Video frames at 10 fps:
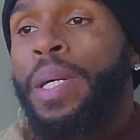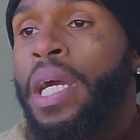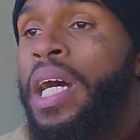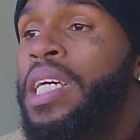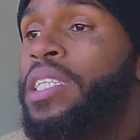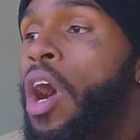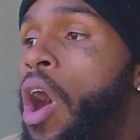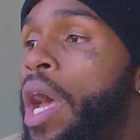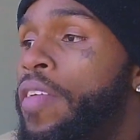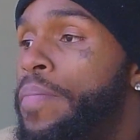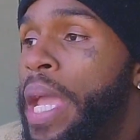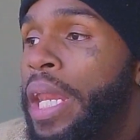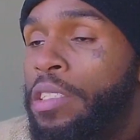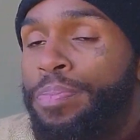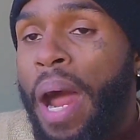because the heart of
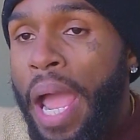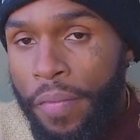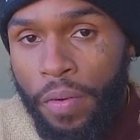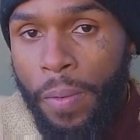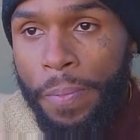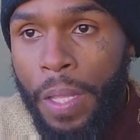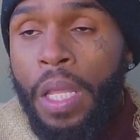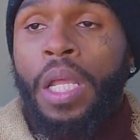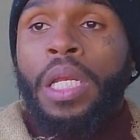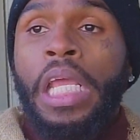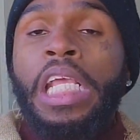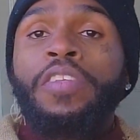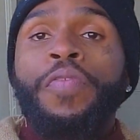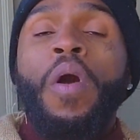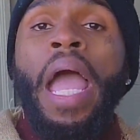man is prideful, these four